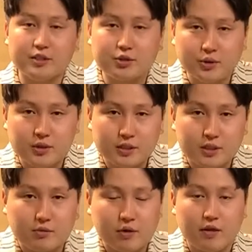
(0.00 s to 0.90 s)
enjoy
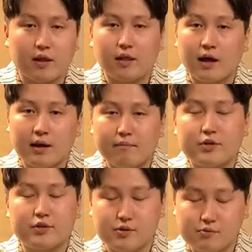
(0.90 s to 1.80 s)
this with a lime
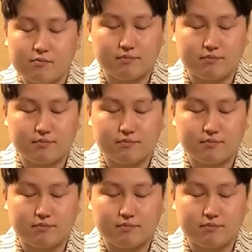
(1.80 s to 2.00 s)
too.